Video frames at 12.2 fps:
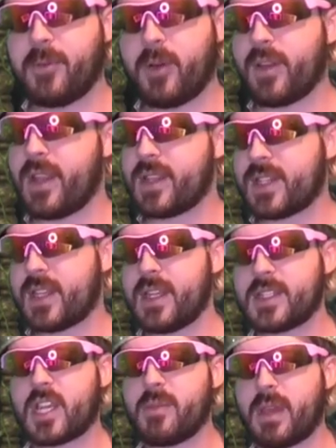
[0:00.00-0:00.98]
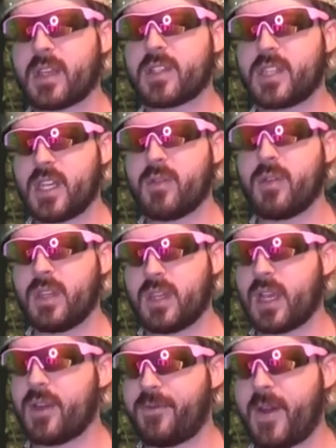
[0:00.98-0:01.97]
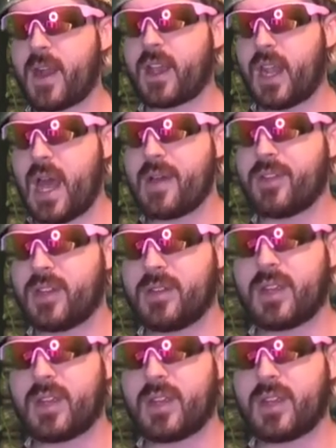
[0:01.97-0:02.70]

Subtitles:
or that's at least going to be continuing, you're going to fucking love it.